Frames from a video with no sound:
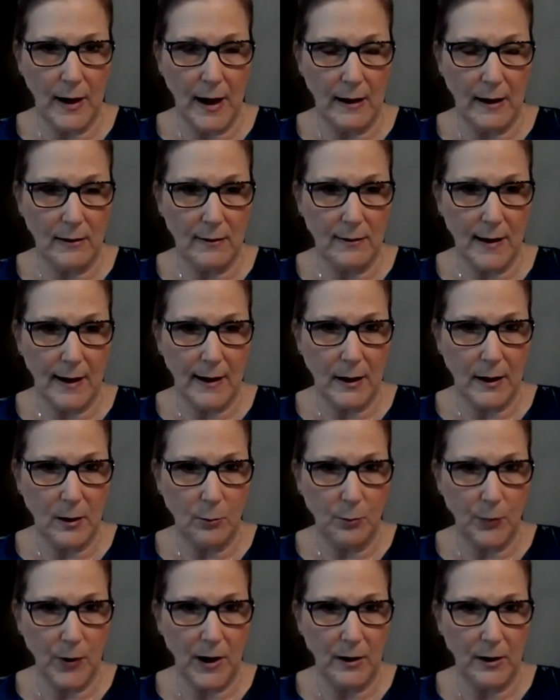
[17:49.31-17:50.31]
that
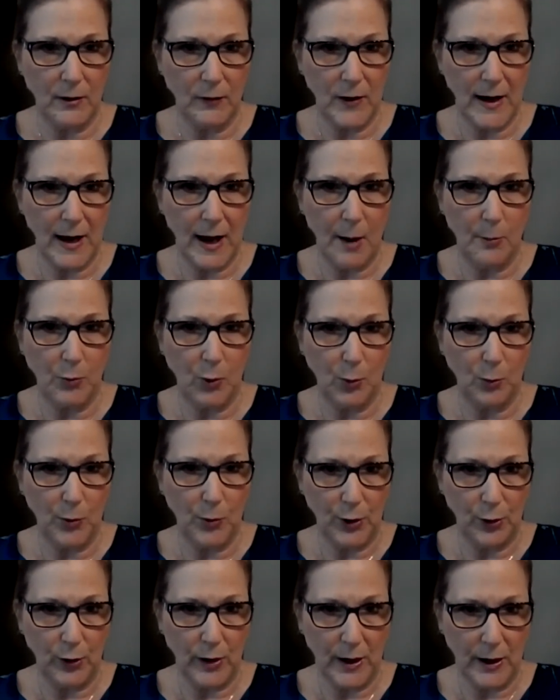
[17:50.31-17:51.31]
second bite of the apple
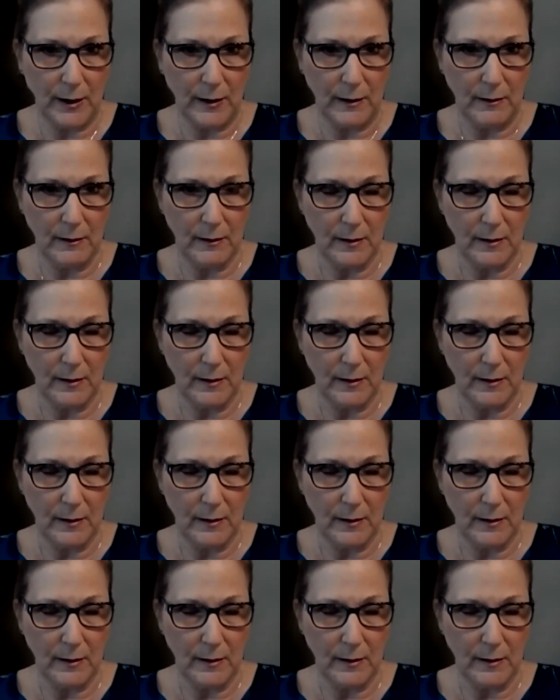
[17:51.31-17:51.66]
period.